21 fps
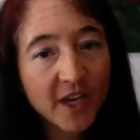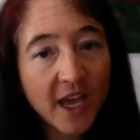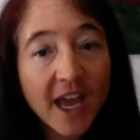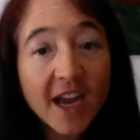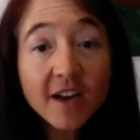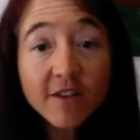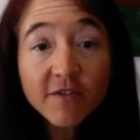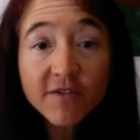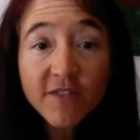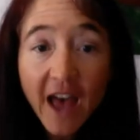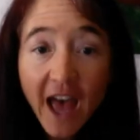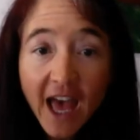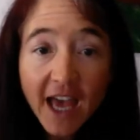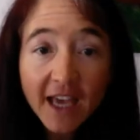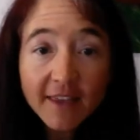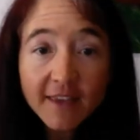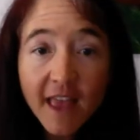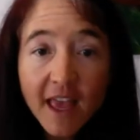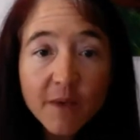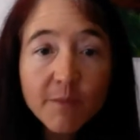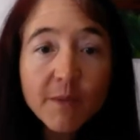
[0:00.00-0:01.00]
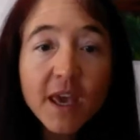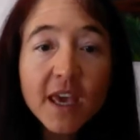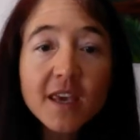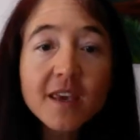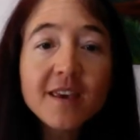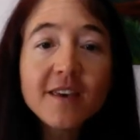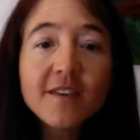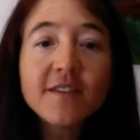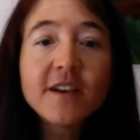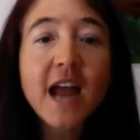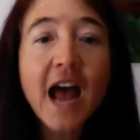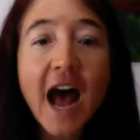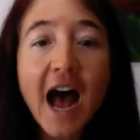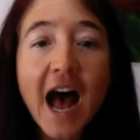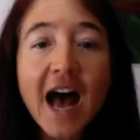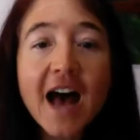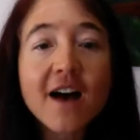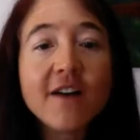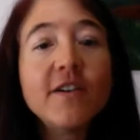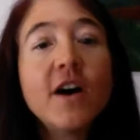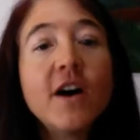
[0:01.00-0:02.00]
And in fact, they may even
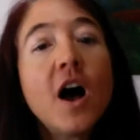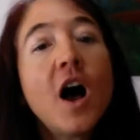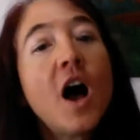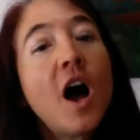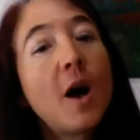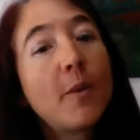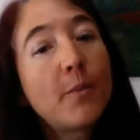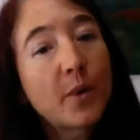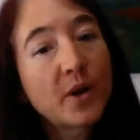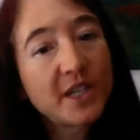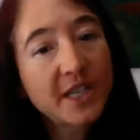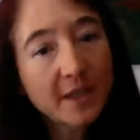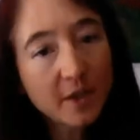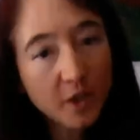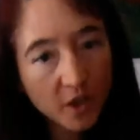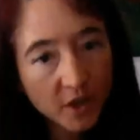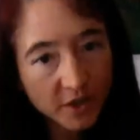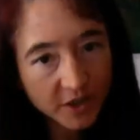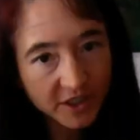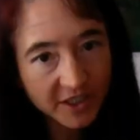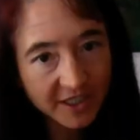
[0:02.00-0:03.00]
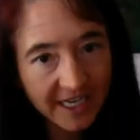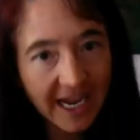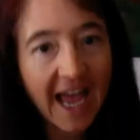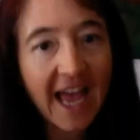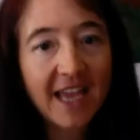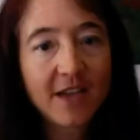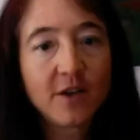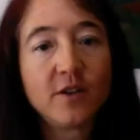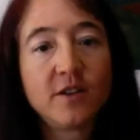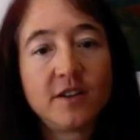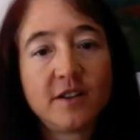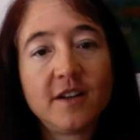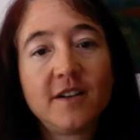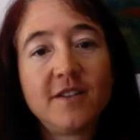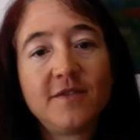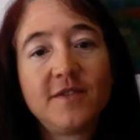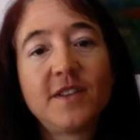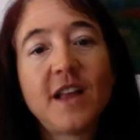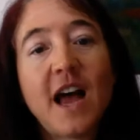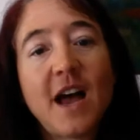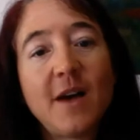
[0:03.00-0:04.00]
have a particular style of
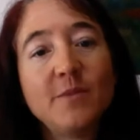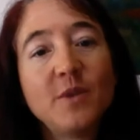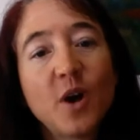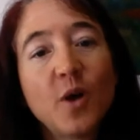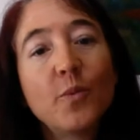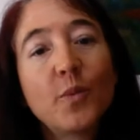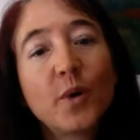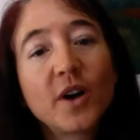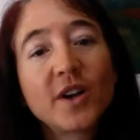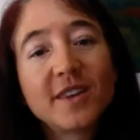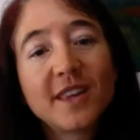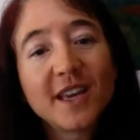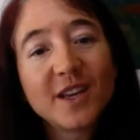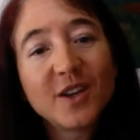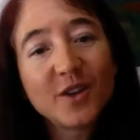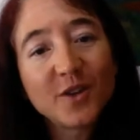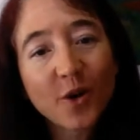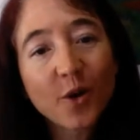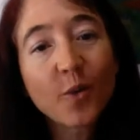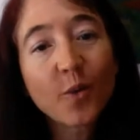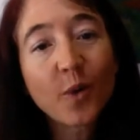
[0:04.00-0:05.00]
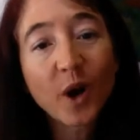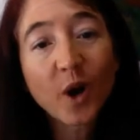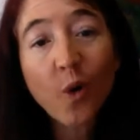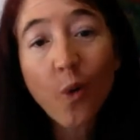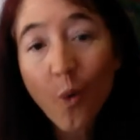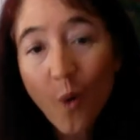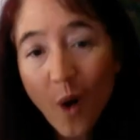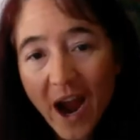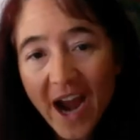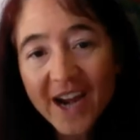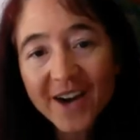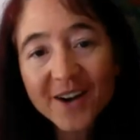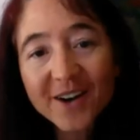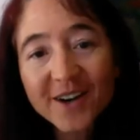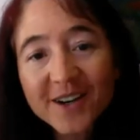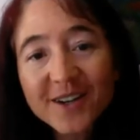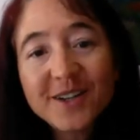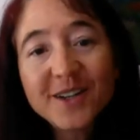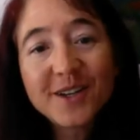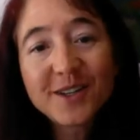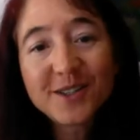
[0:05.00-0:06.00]
lab notebook that you're
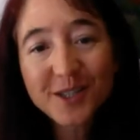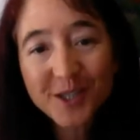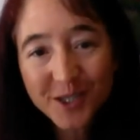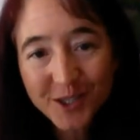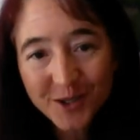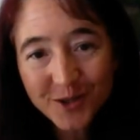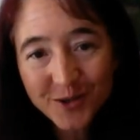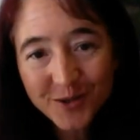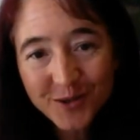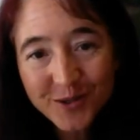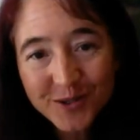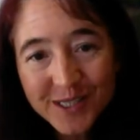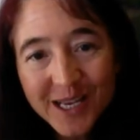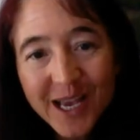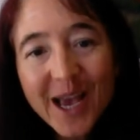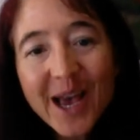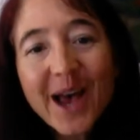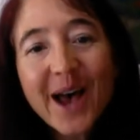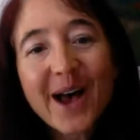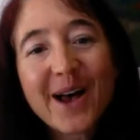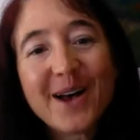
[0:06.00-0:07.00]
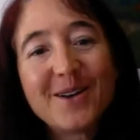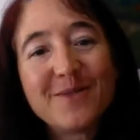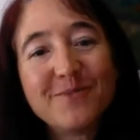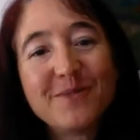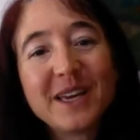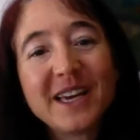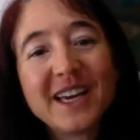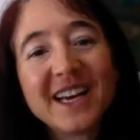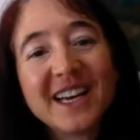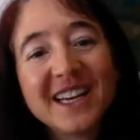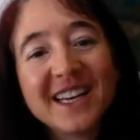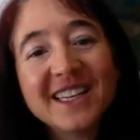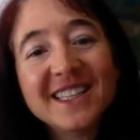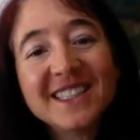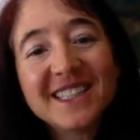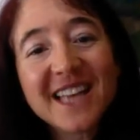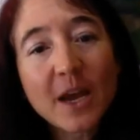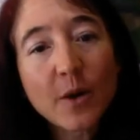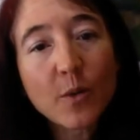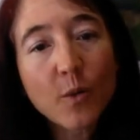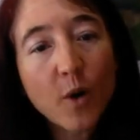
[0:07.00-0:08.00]
required to use um, because
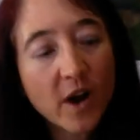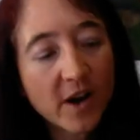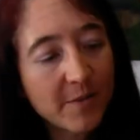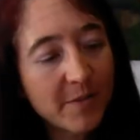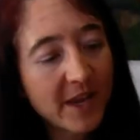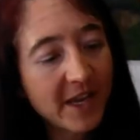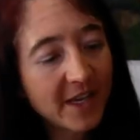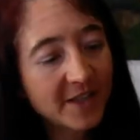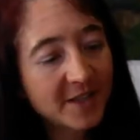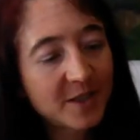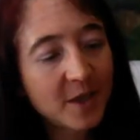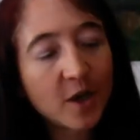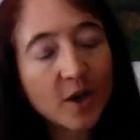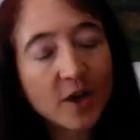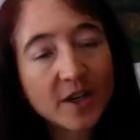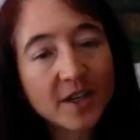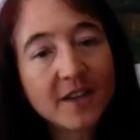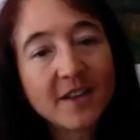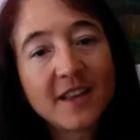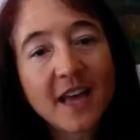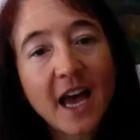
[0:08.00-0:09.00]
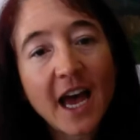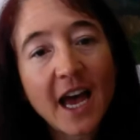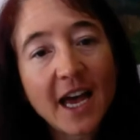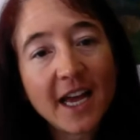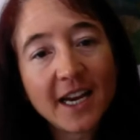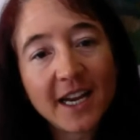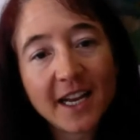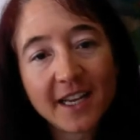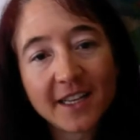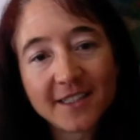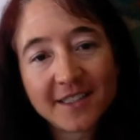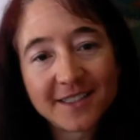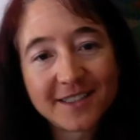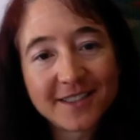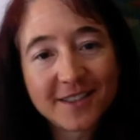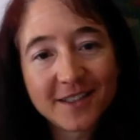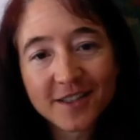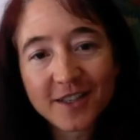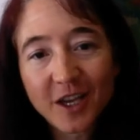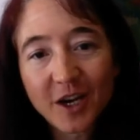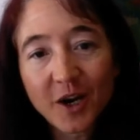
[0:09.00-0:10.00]
they want to make certain that it's,
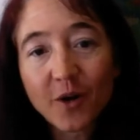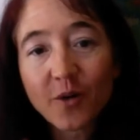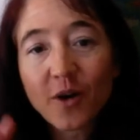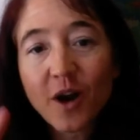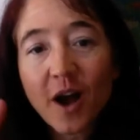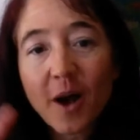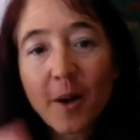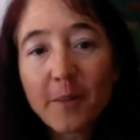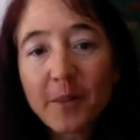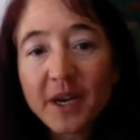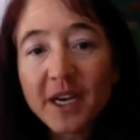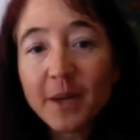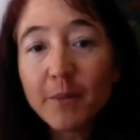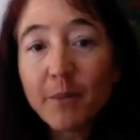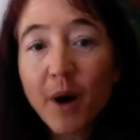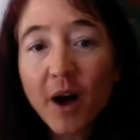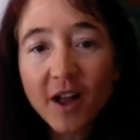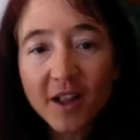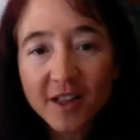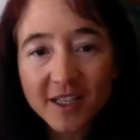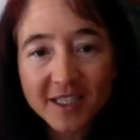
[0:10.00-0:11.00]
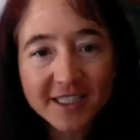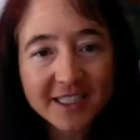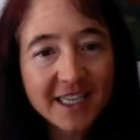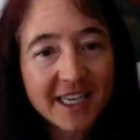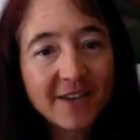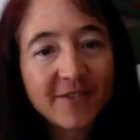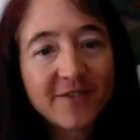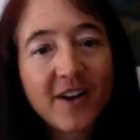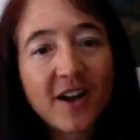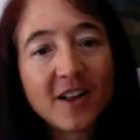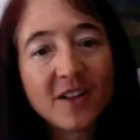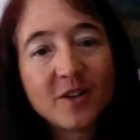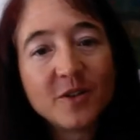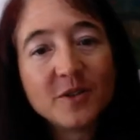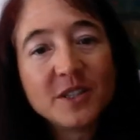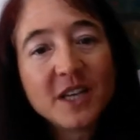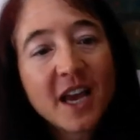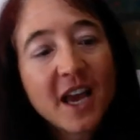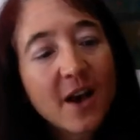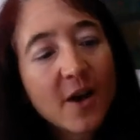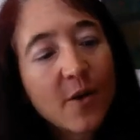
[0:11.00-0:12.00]
you know, company policy follows
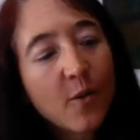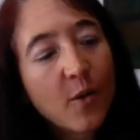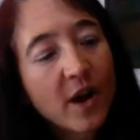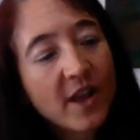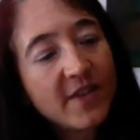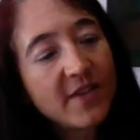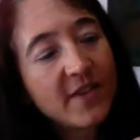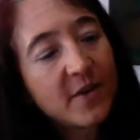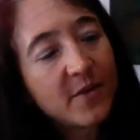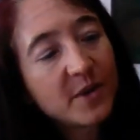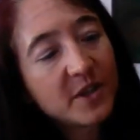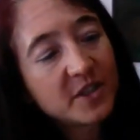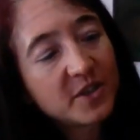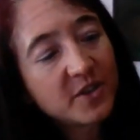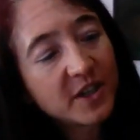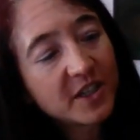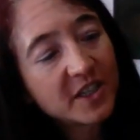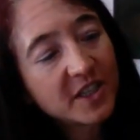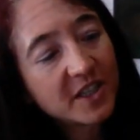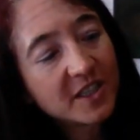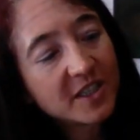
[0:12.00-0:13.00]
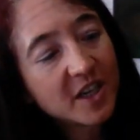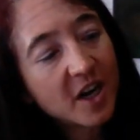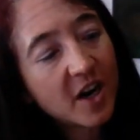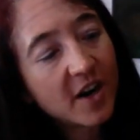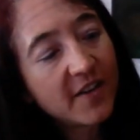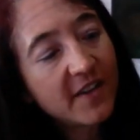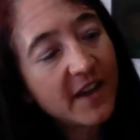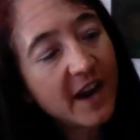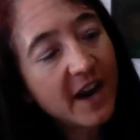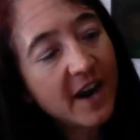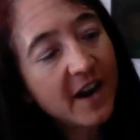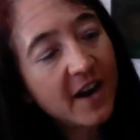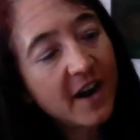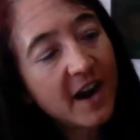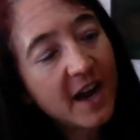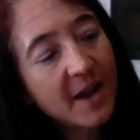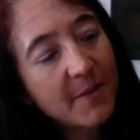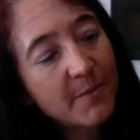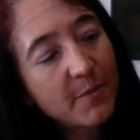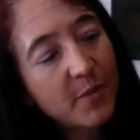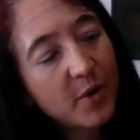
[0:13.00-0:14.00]
what the restrictions are there.
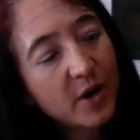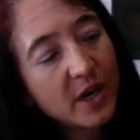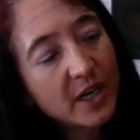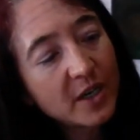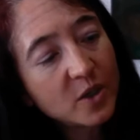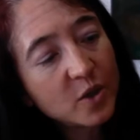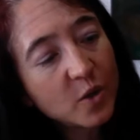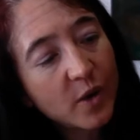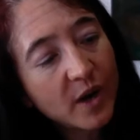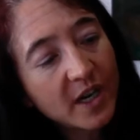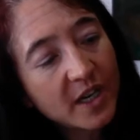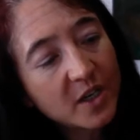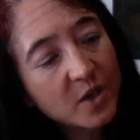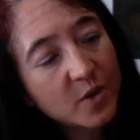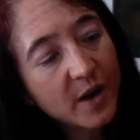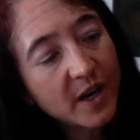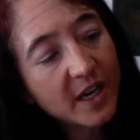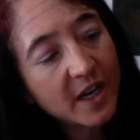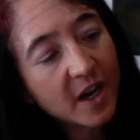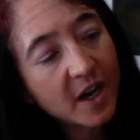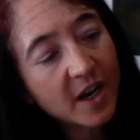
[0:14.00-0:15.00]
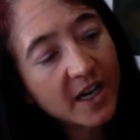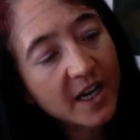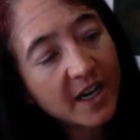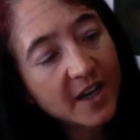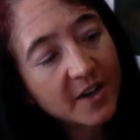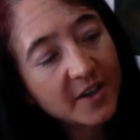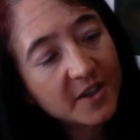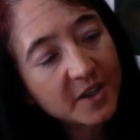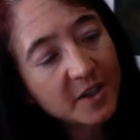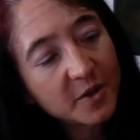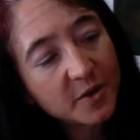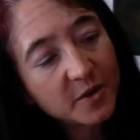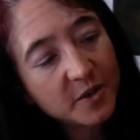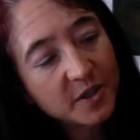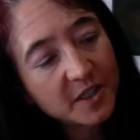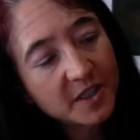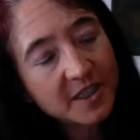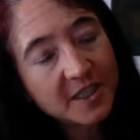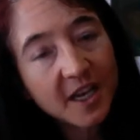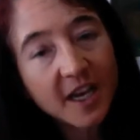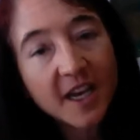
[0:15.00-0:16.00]
I'm putting 2020 on here too,
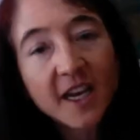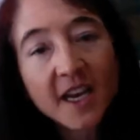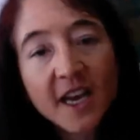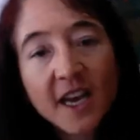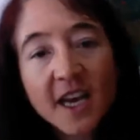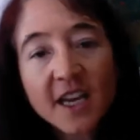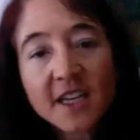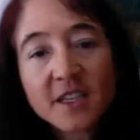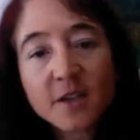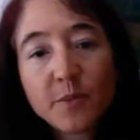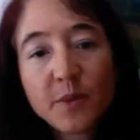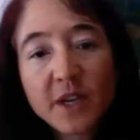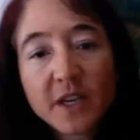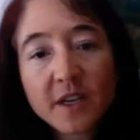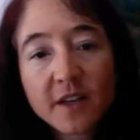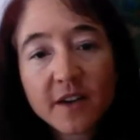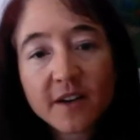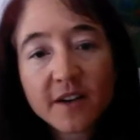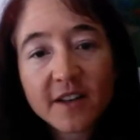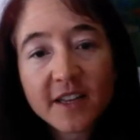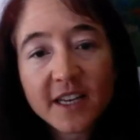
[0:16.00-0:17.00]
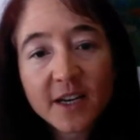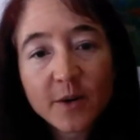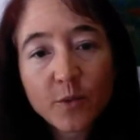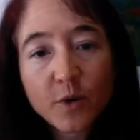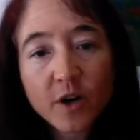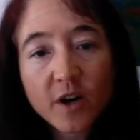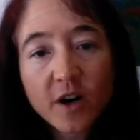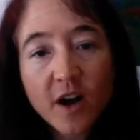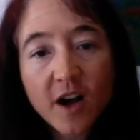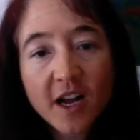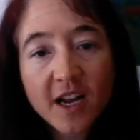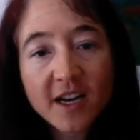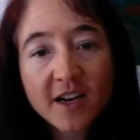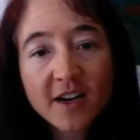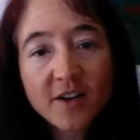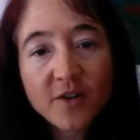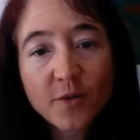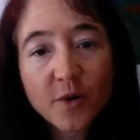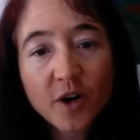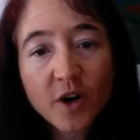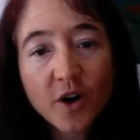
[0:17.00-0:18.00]
just to, to be clear that we're not,
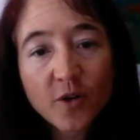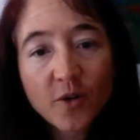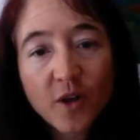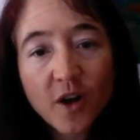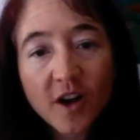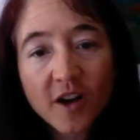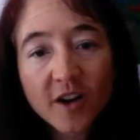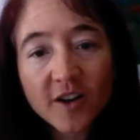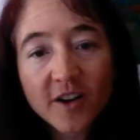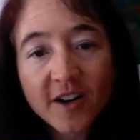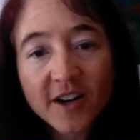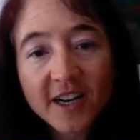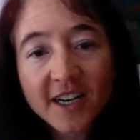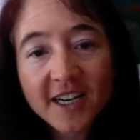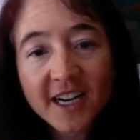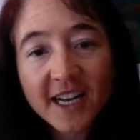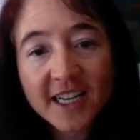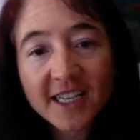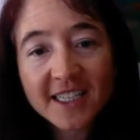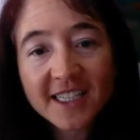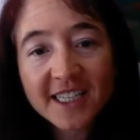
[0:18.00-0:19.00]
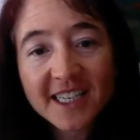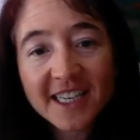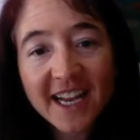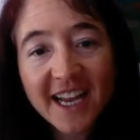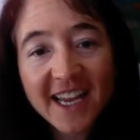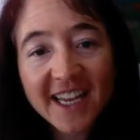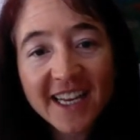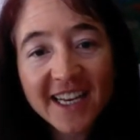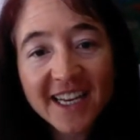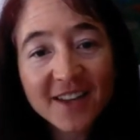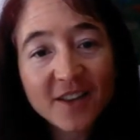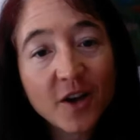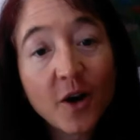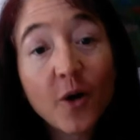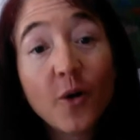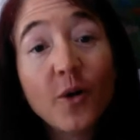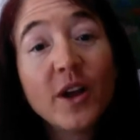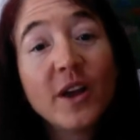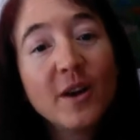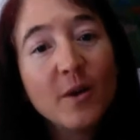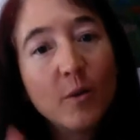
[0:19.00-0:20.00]
we're no longer in 1980, though
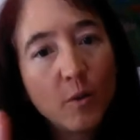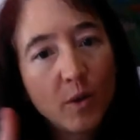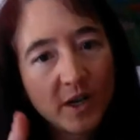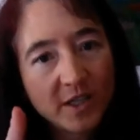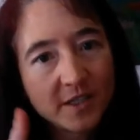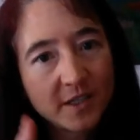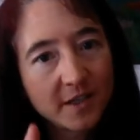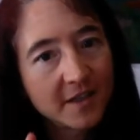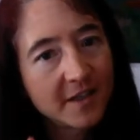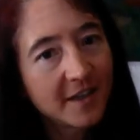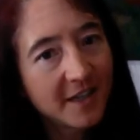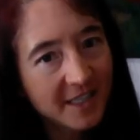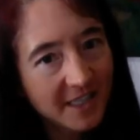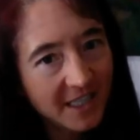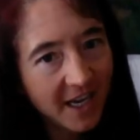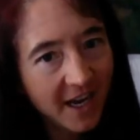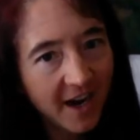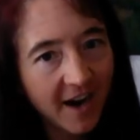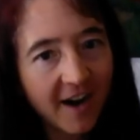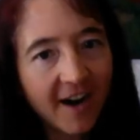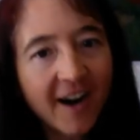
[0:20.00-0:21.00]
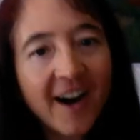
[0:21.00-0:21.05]
it was a good year,